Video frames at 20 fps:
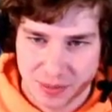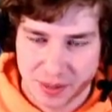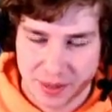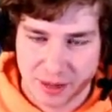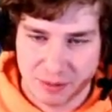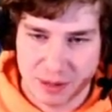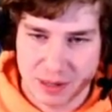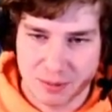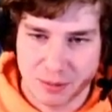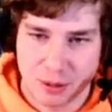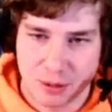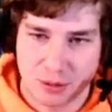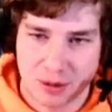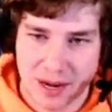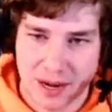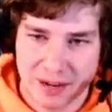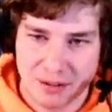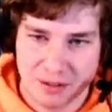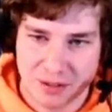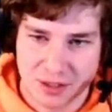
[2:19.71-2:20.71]
Like Rainbow
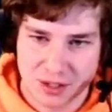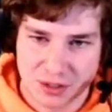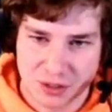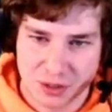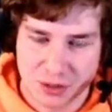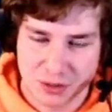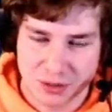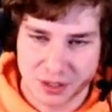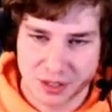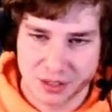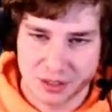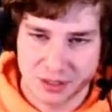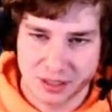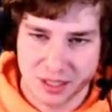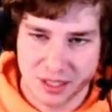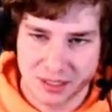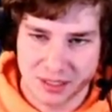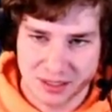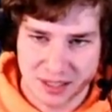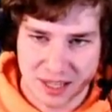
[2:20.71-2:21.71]
Ride with its own
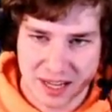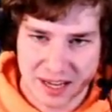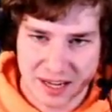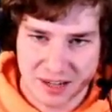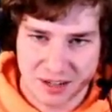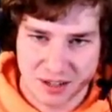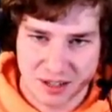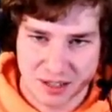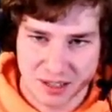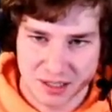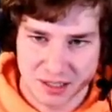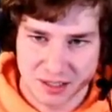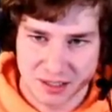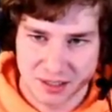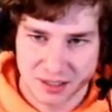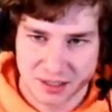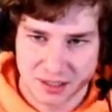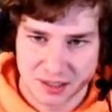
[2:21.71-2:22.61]
little take on it.